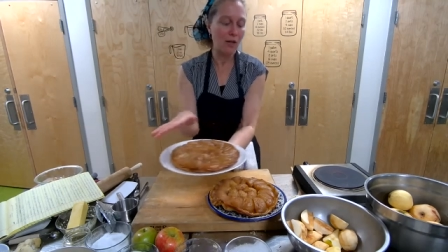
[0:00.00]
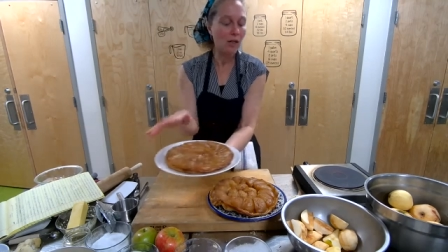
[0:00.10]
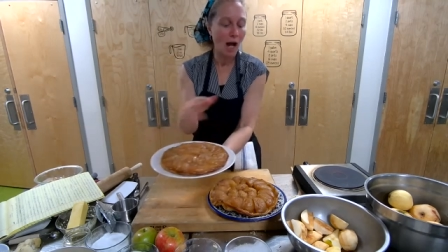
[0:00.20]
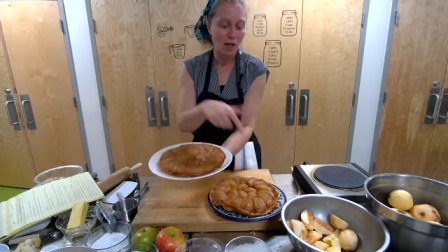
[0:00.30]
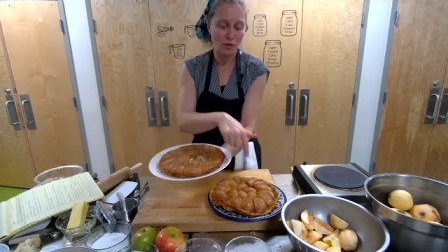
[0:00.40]

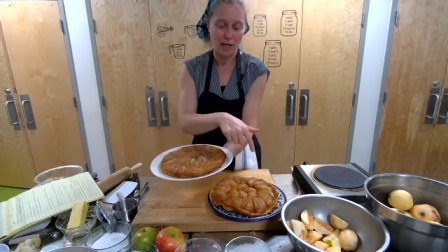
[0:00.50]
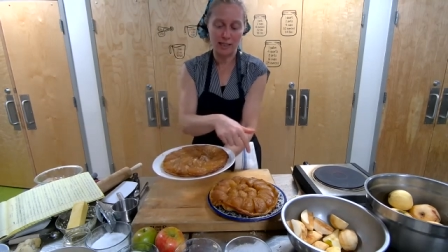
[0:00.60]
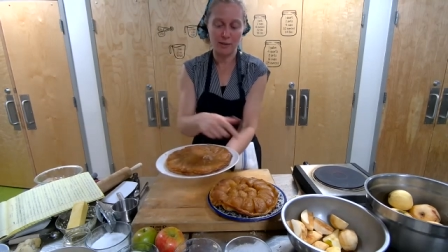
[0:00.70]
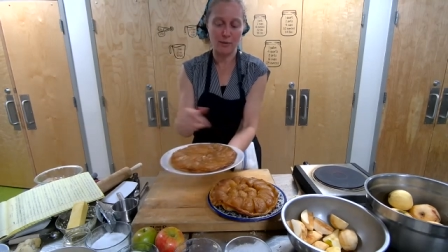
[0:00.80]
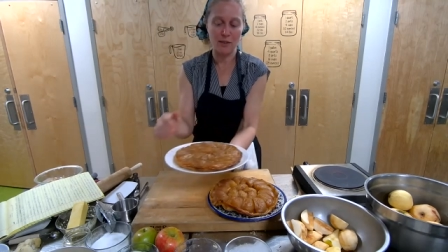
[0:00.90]
contrast
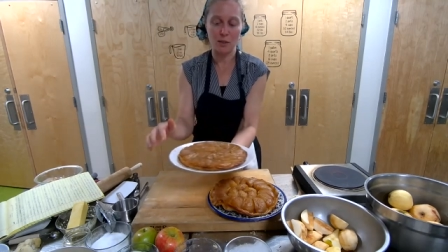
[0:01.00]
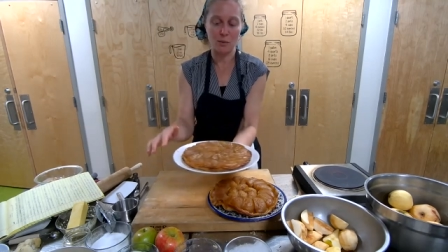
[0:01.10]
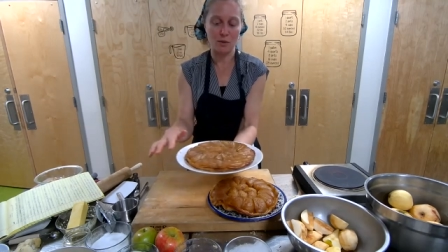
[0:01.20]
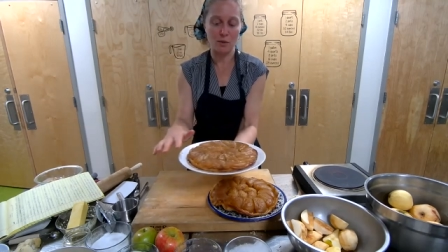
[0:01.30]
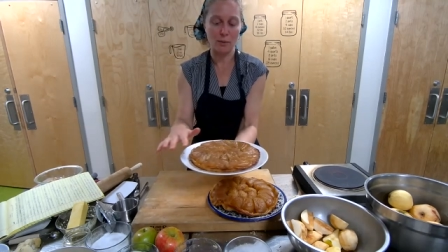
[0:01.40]
it with this
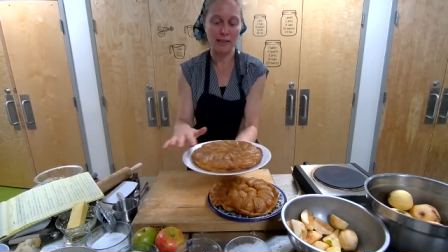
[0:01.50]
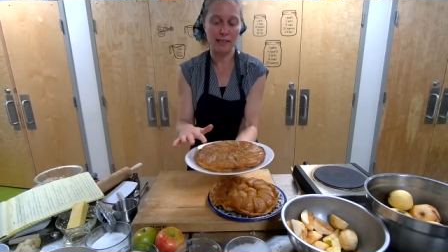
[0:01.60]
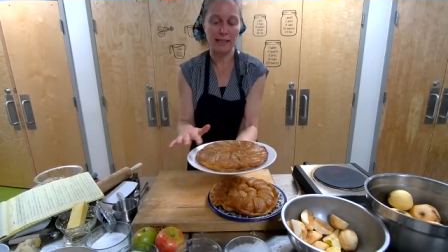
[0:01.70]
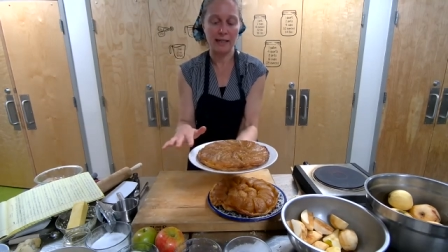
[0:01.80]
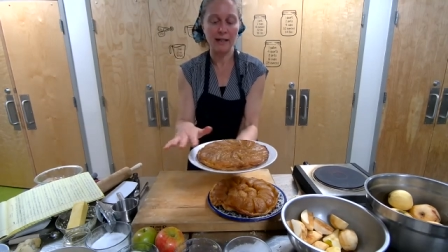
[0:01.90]
one so we'd
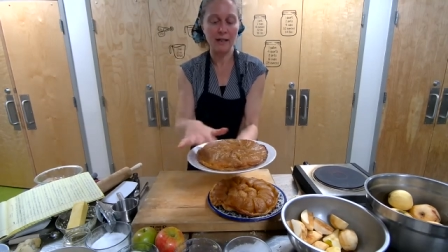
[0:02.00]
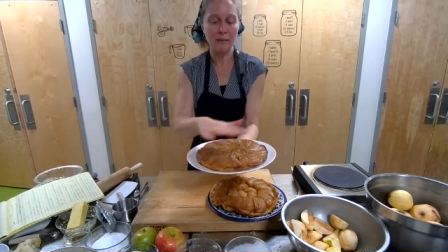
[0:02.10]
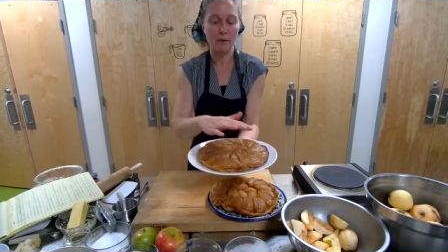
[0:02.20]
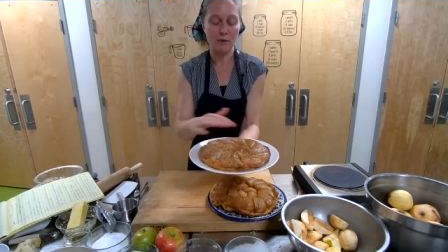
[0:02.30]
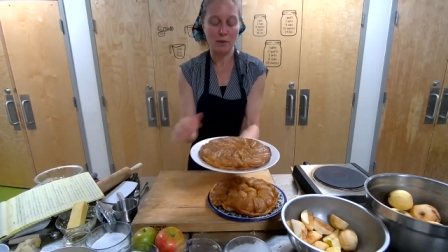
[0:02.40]
see
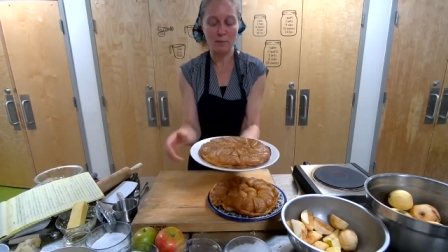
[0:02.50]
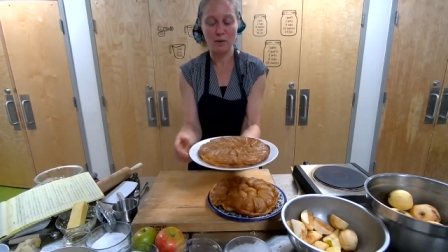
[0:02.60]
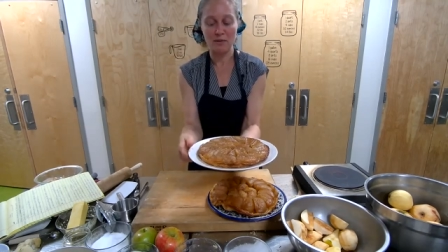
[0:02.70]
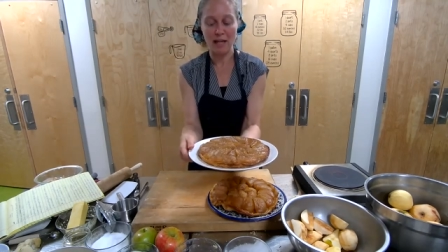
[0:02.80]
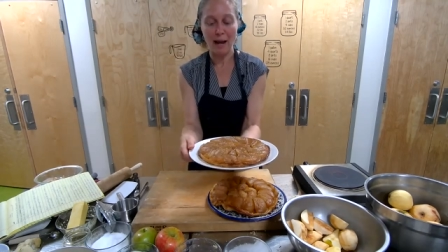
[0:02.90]
more
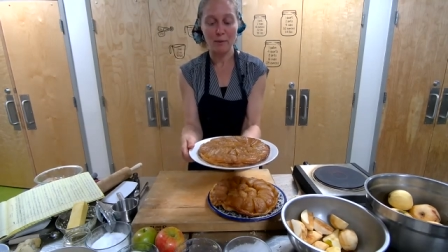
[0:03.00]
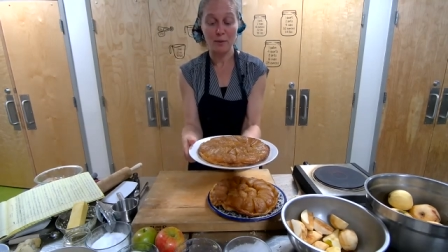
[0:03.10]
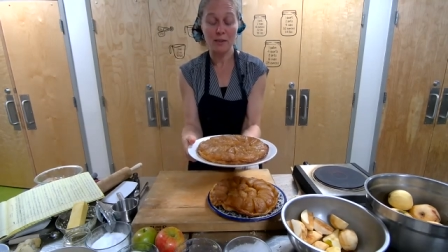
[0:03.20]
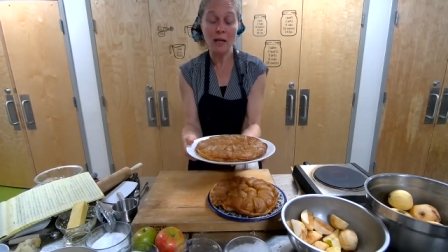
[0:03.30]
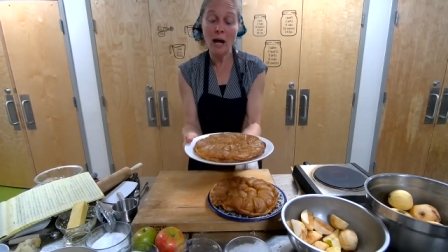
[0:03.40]
of the apples.